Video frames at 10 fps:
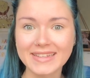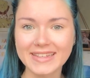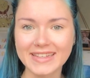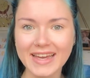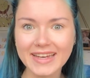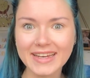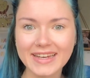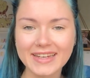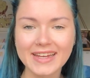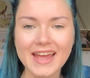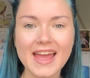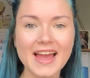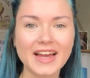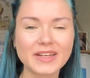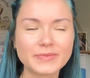Yeah.
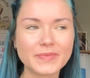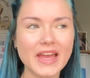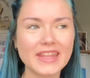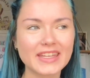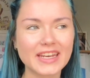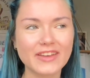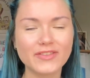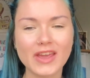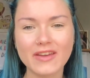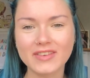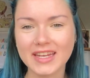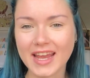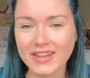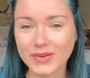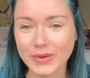And then if you have
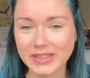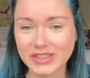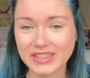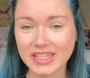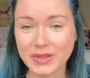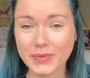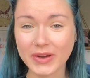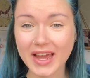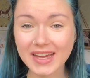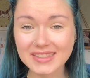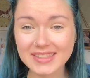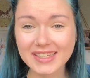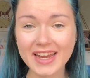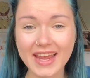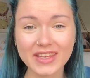any other questions that you want
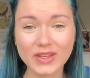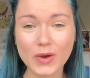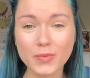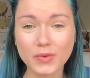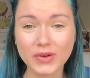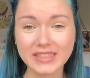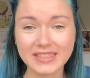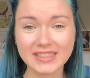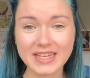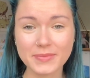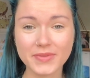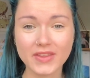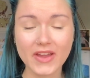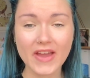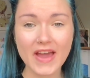answered, I can go more into
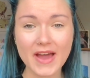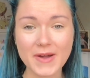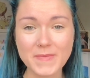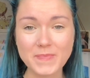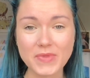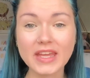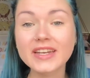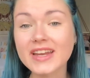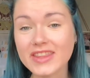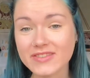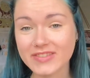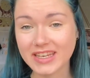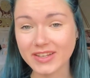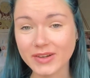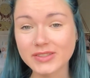depth in another
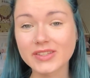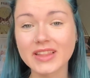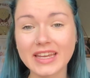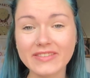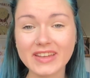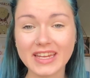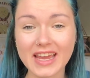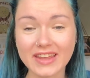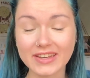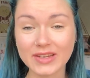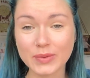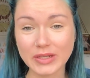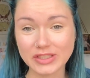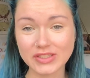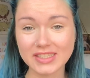video. So leave any other
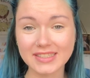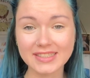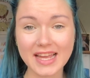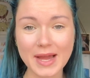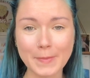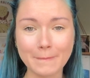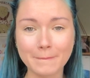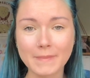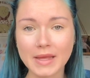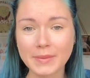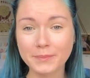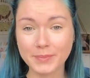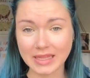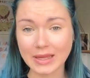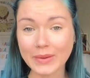questions
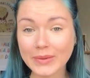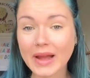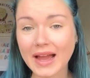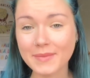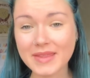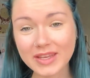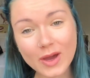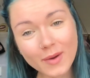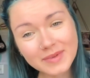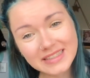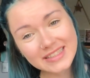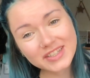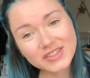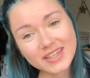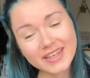below in the comment
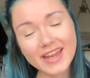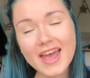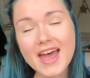section,